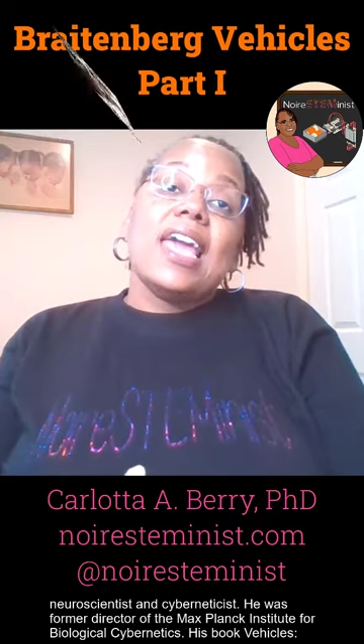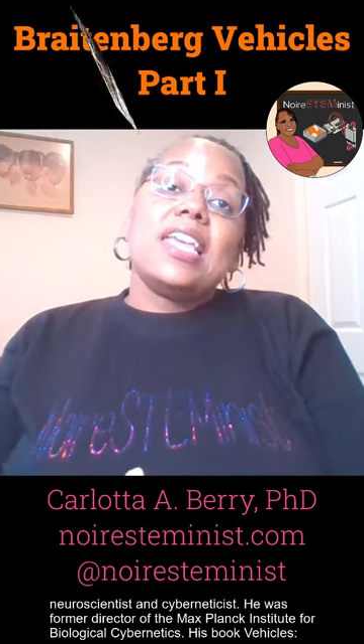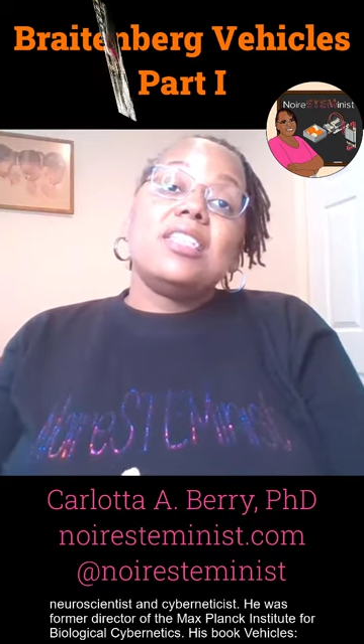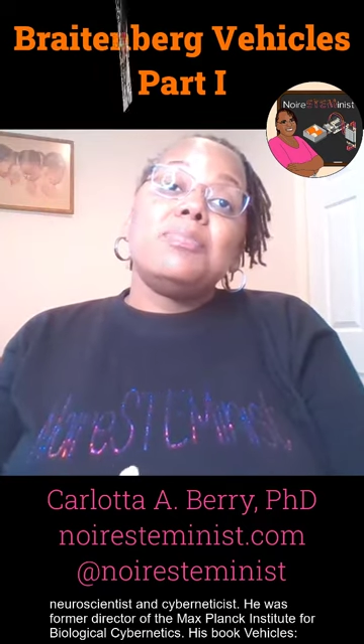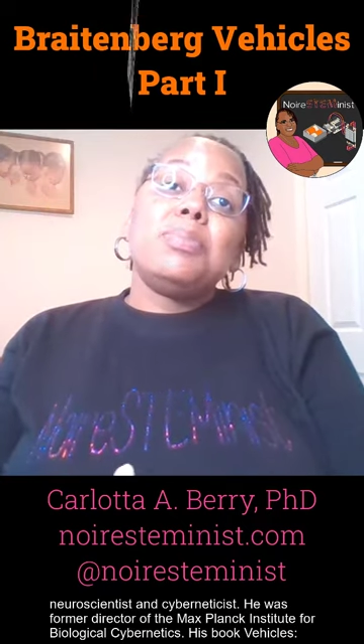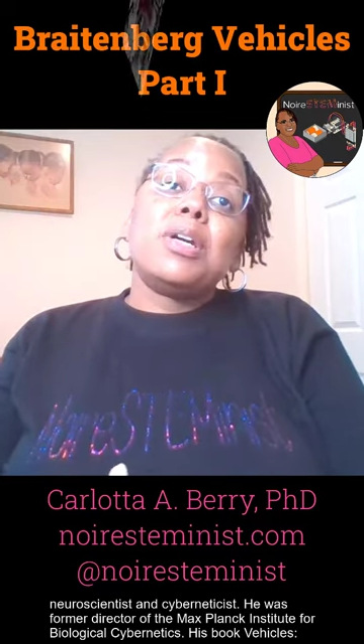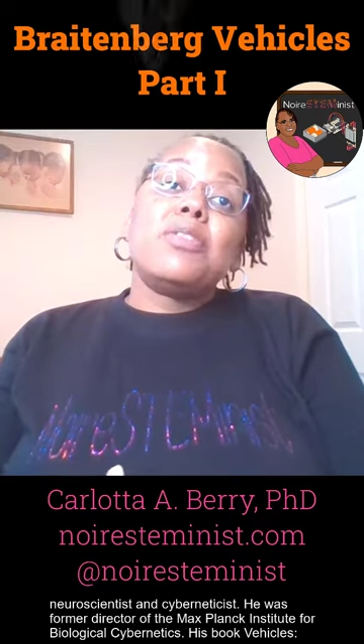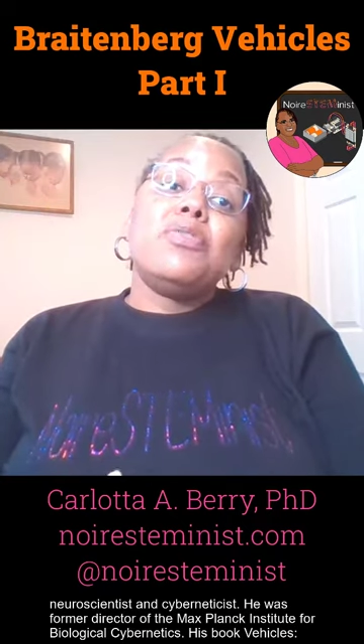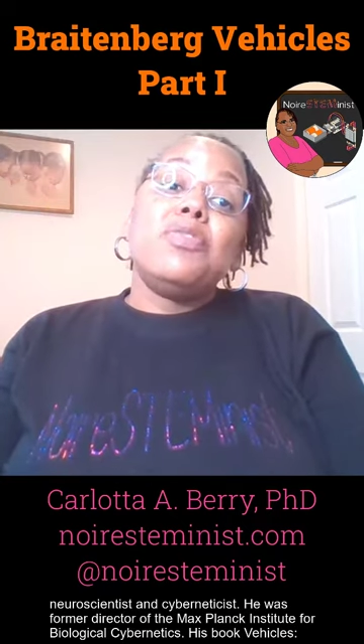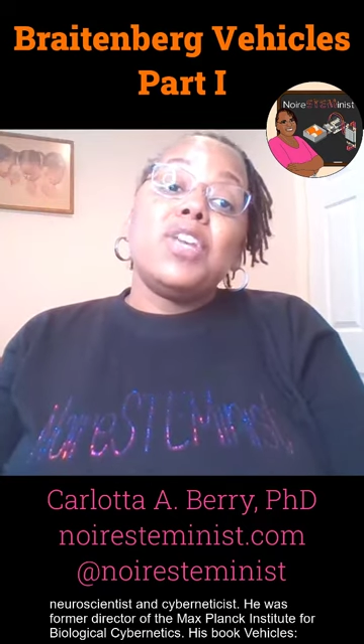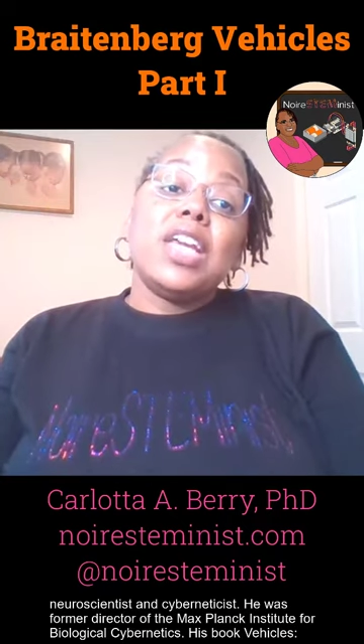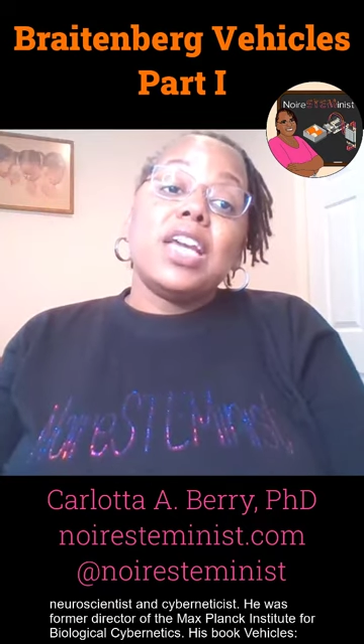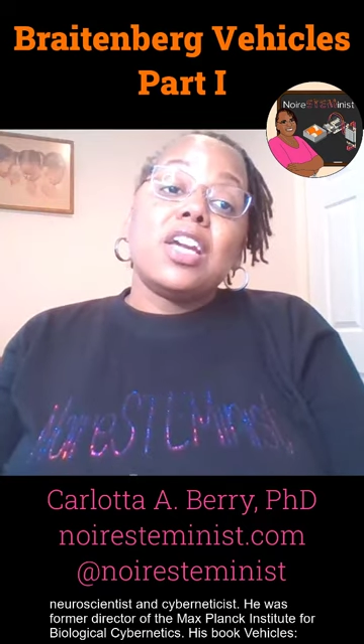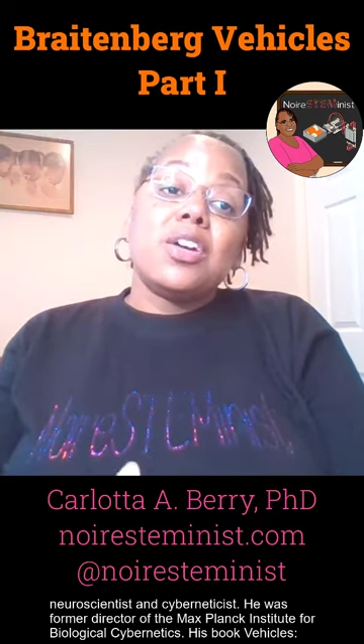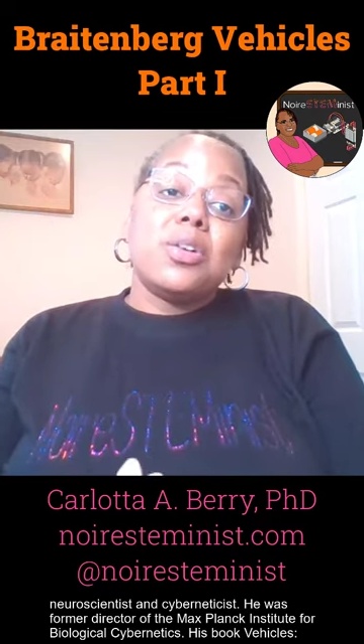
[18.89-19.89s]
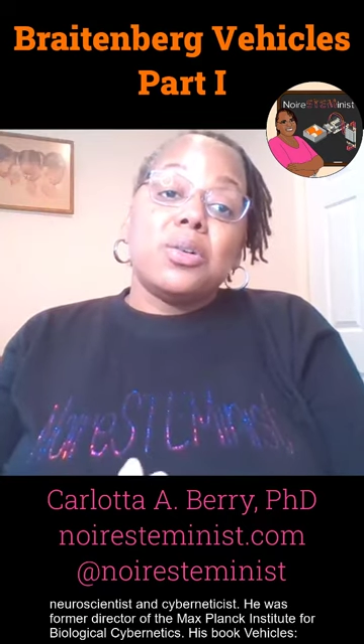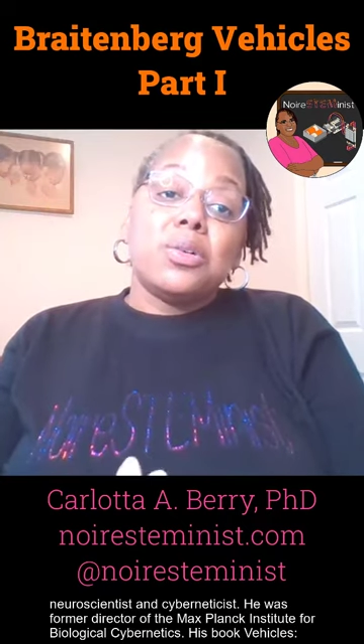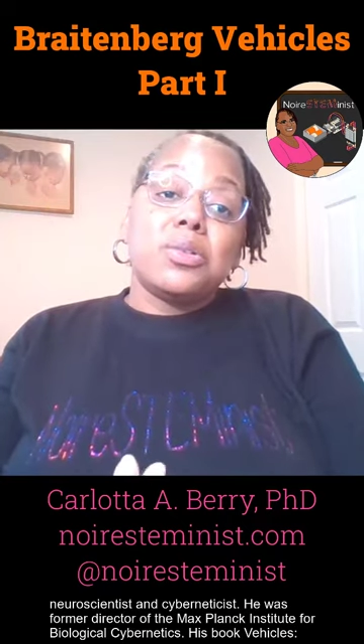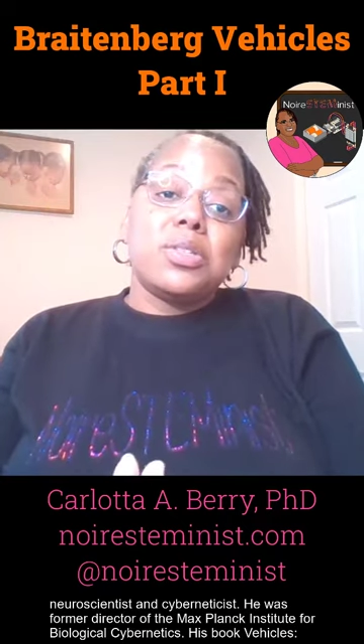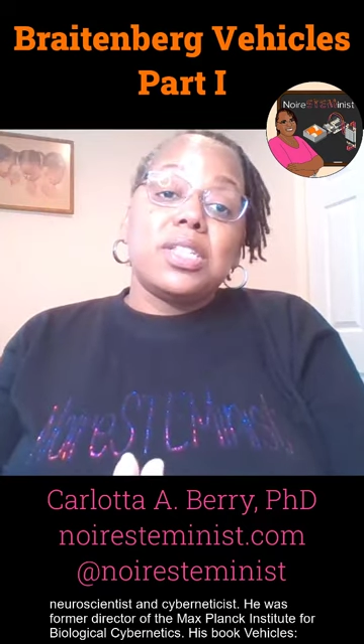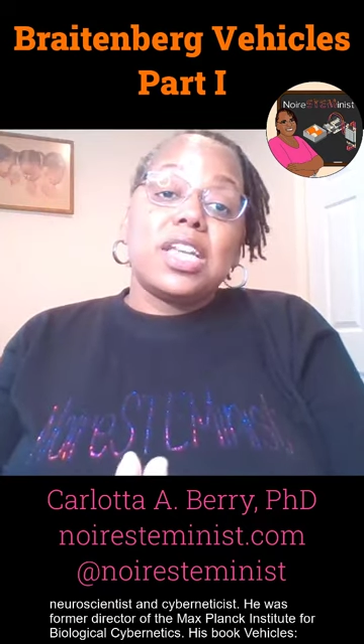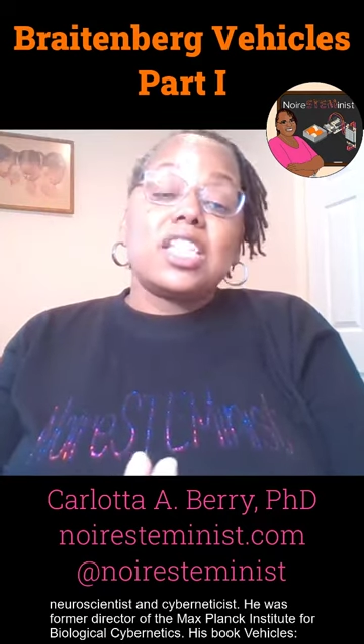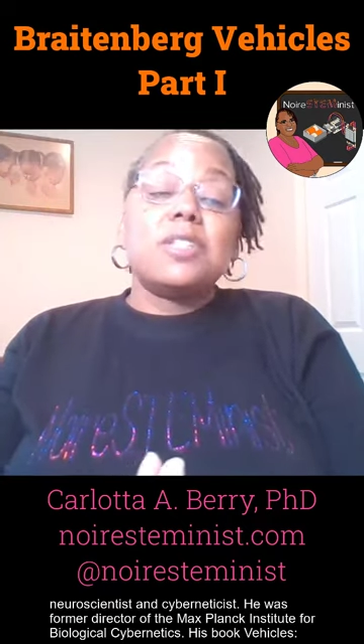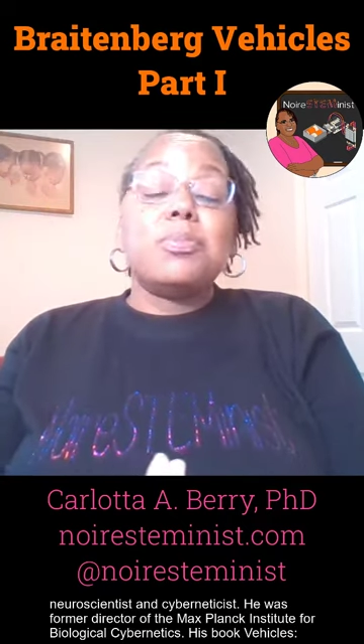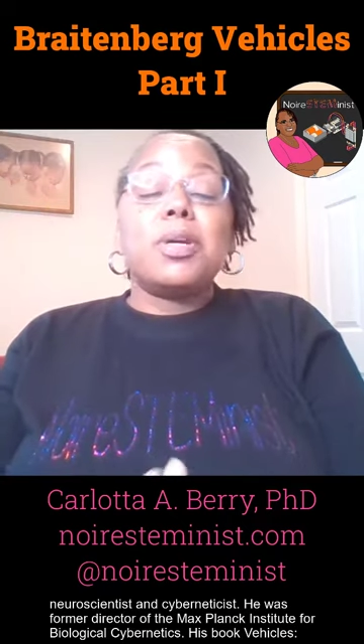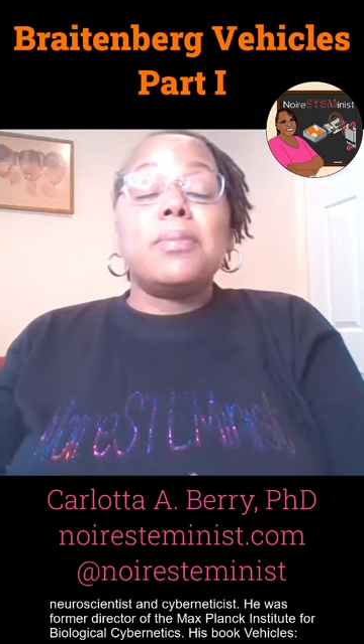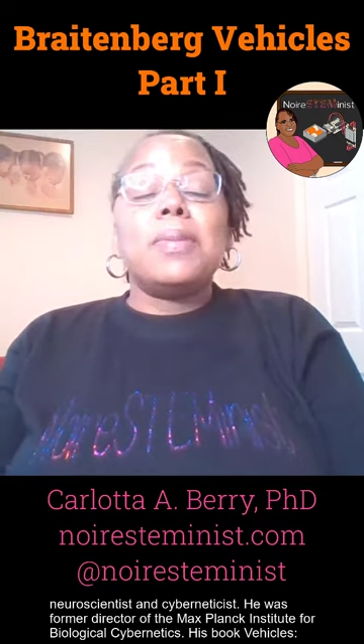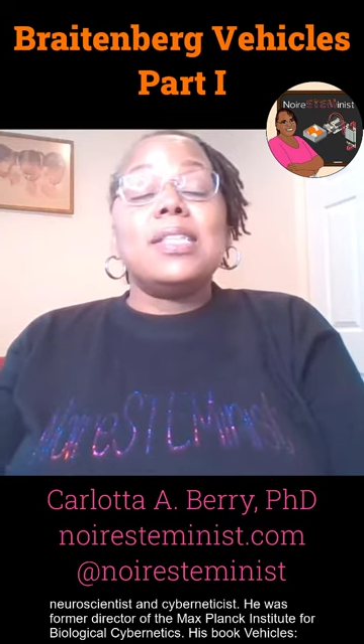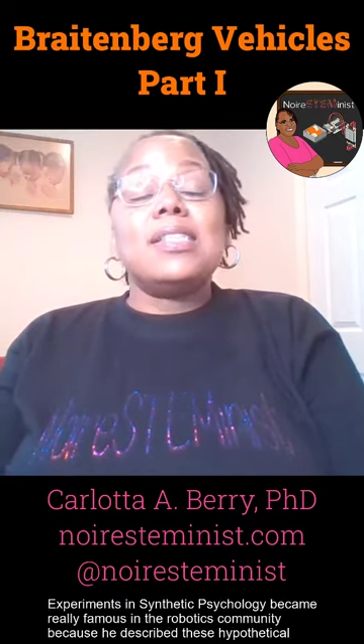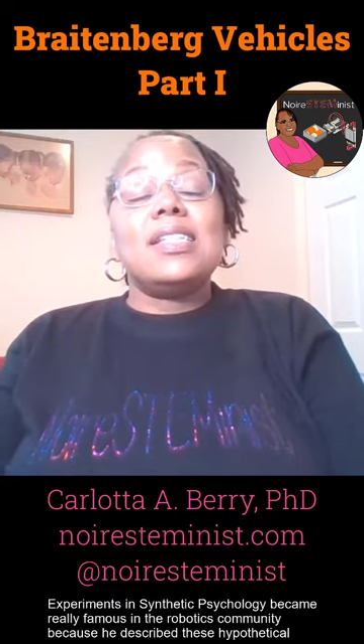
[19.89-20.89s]
His book Vehicles
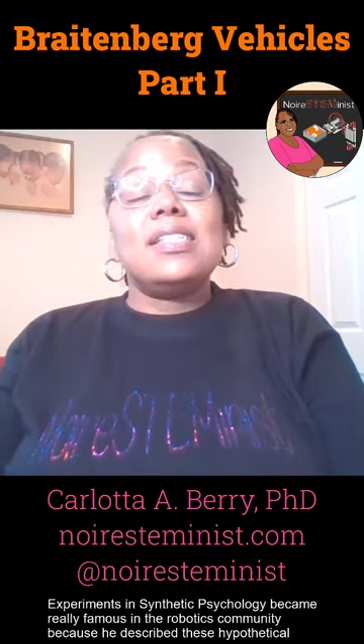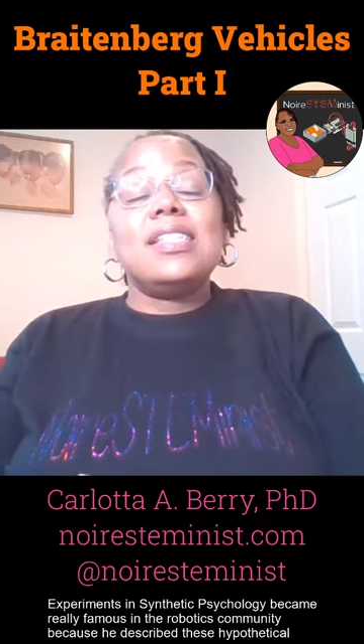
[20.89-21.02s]
Experiments